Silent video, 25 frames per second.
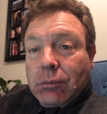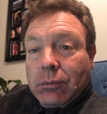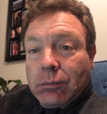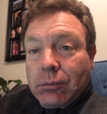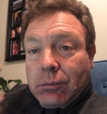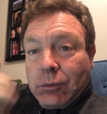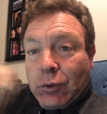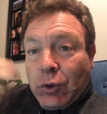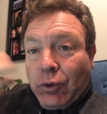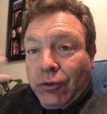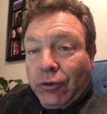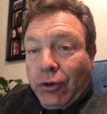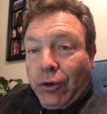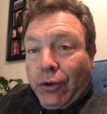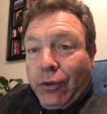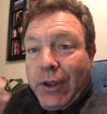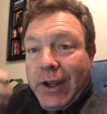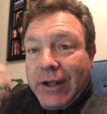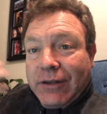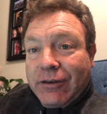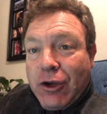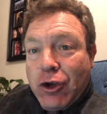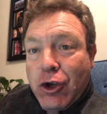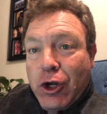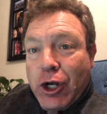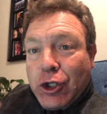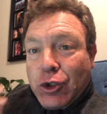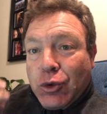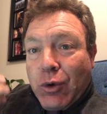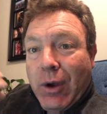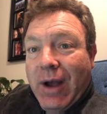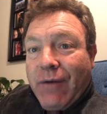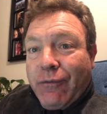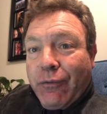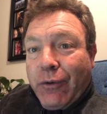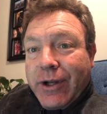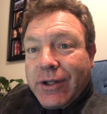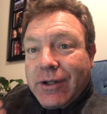Those are things that you need to
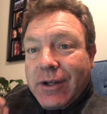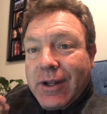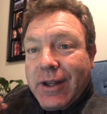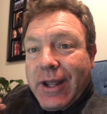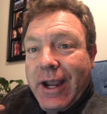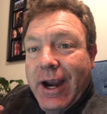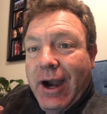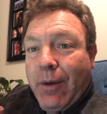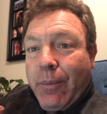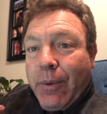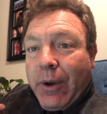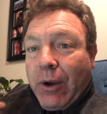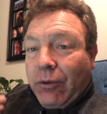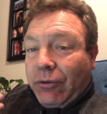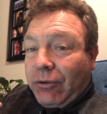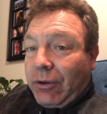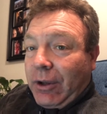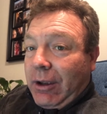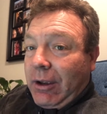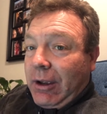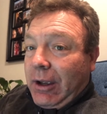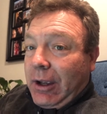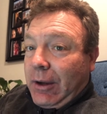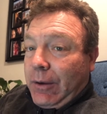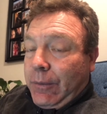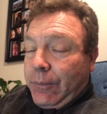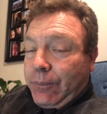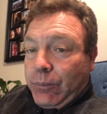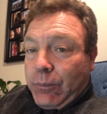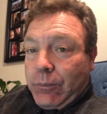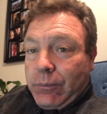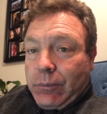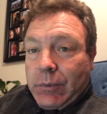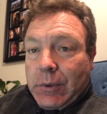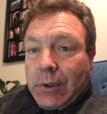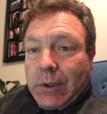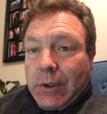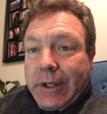have written there because the
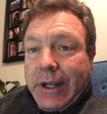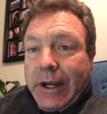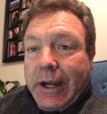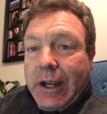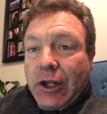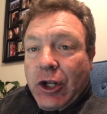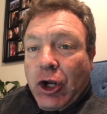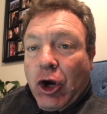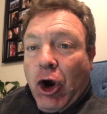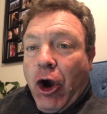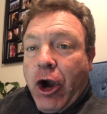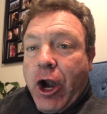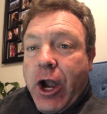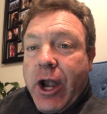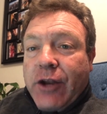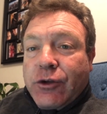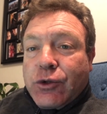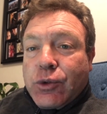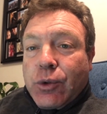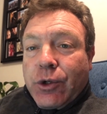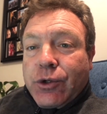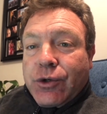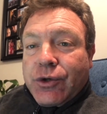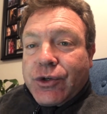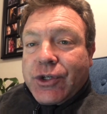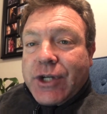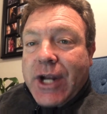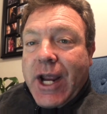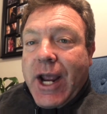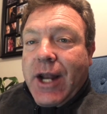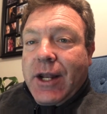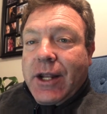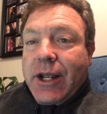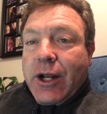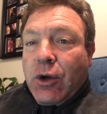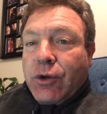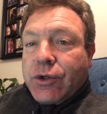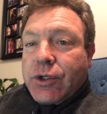kindergarten needs to
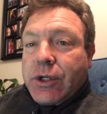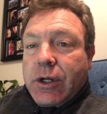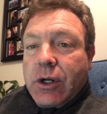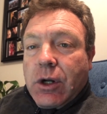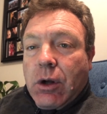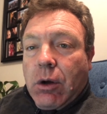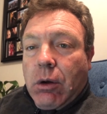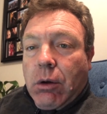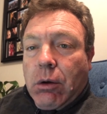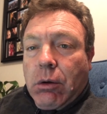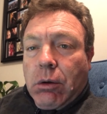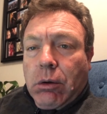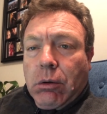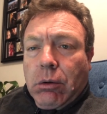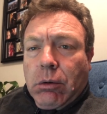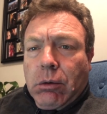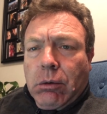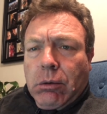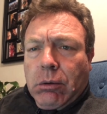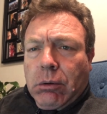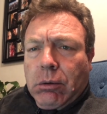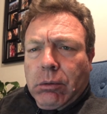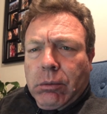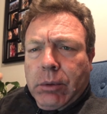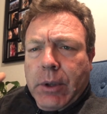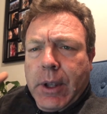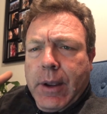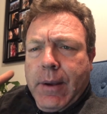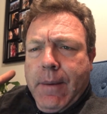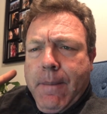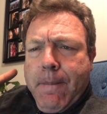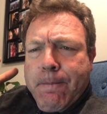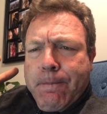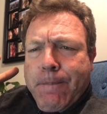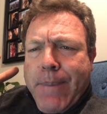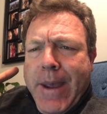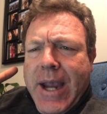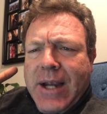understand. He doesn't know
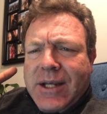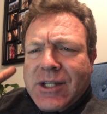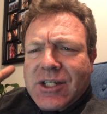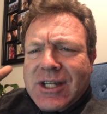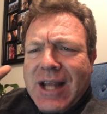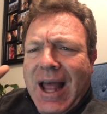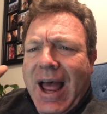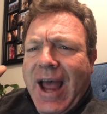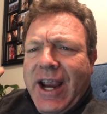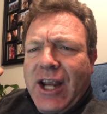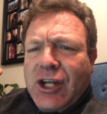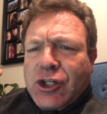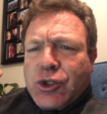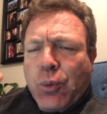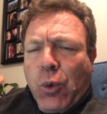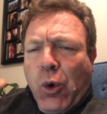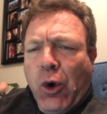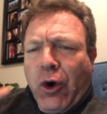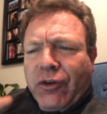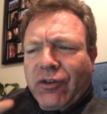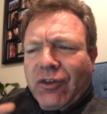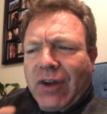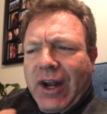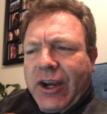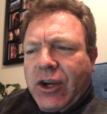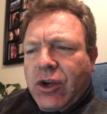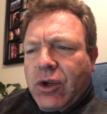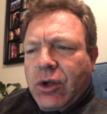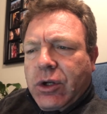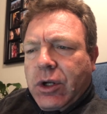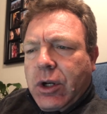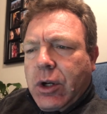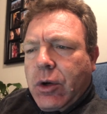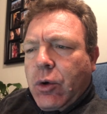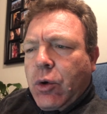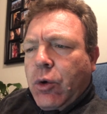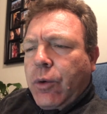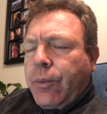big science words like you
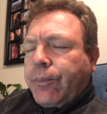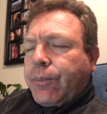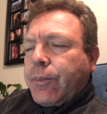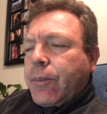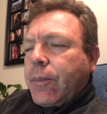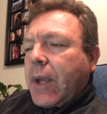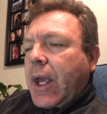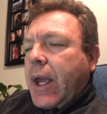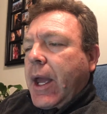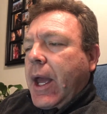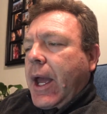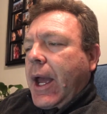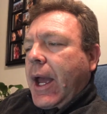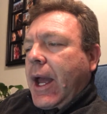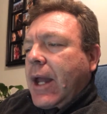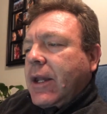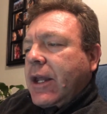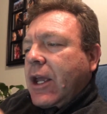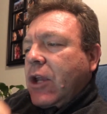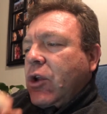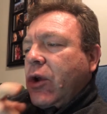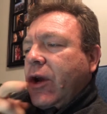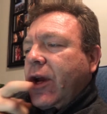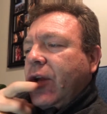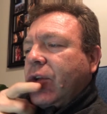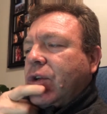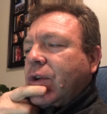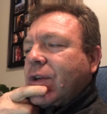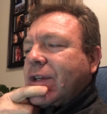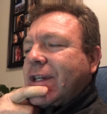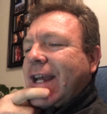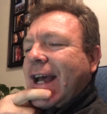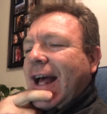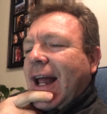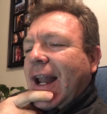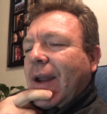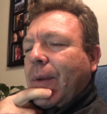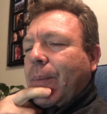do. And then you need to
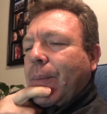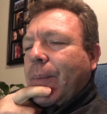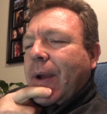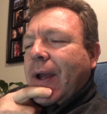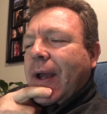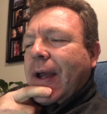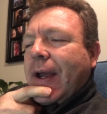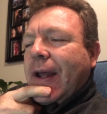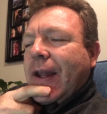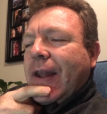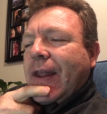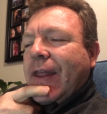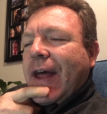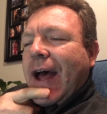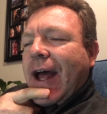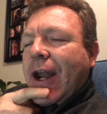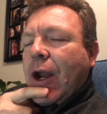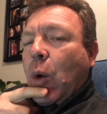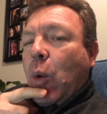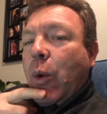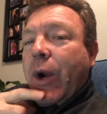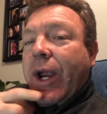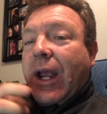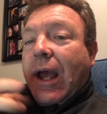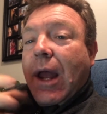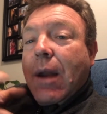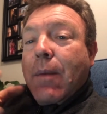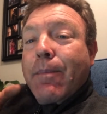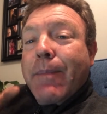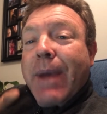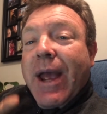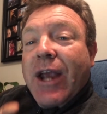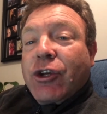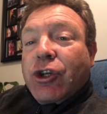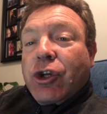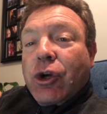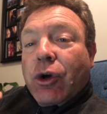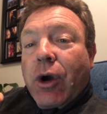tell him that we can
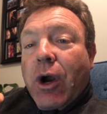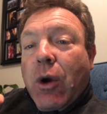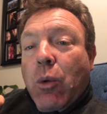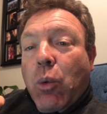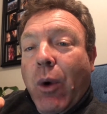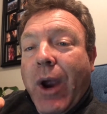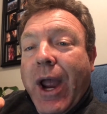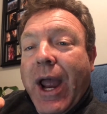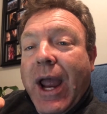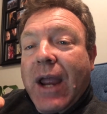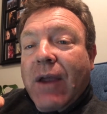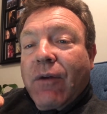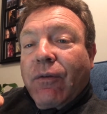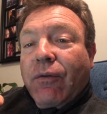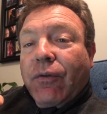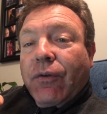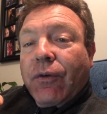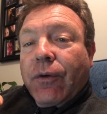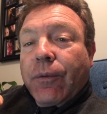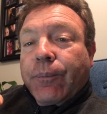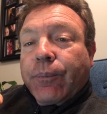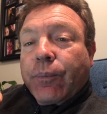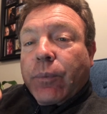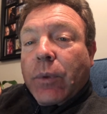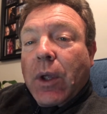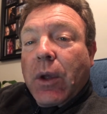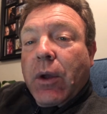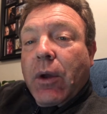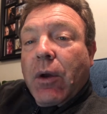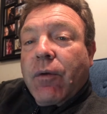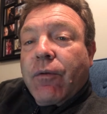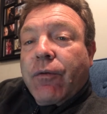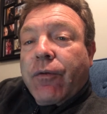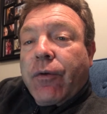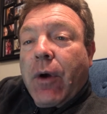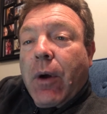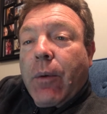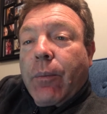measure a wave
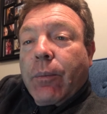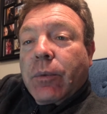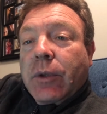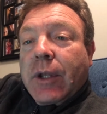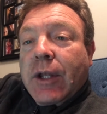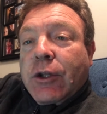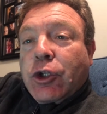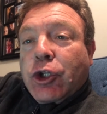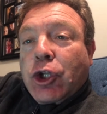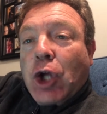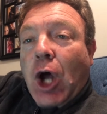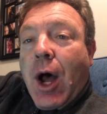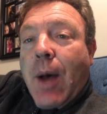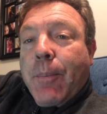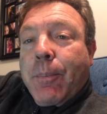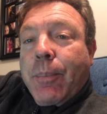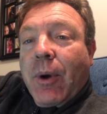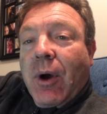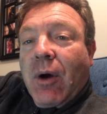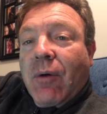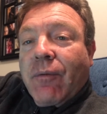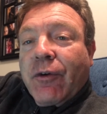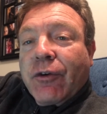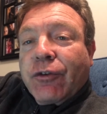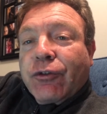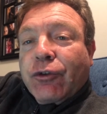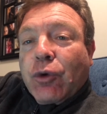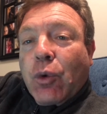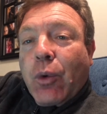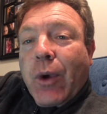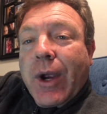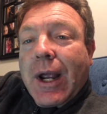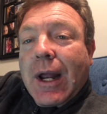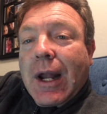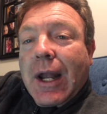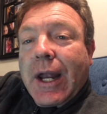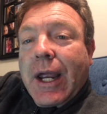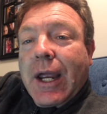from the top of a
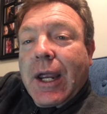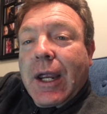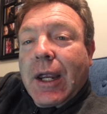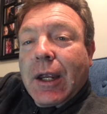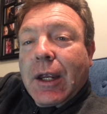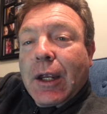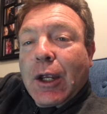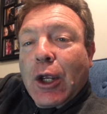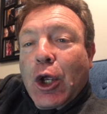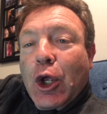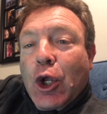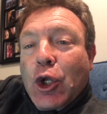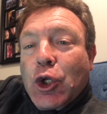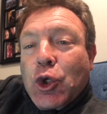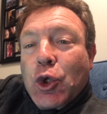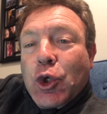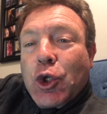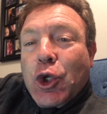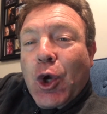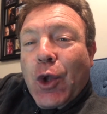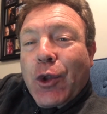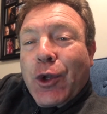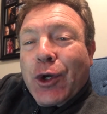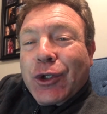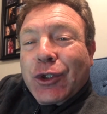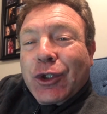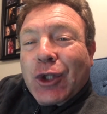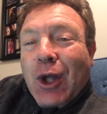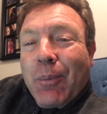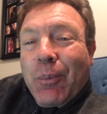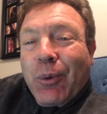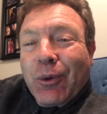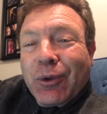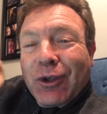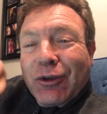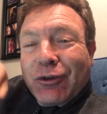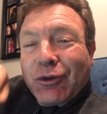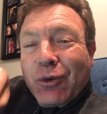squiggly to the other top
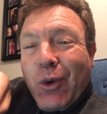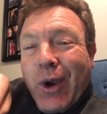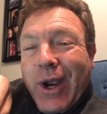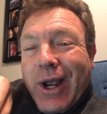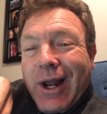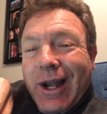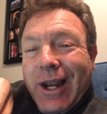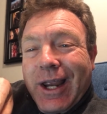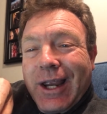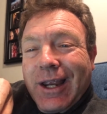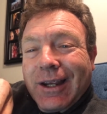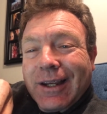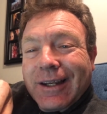of the squiggly.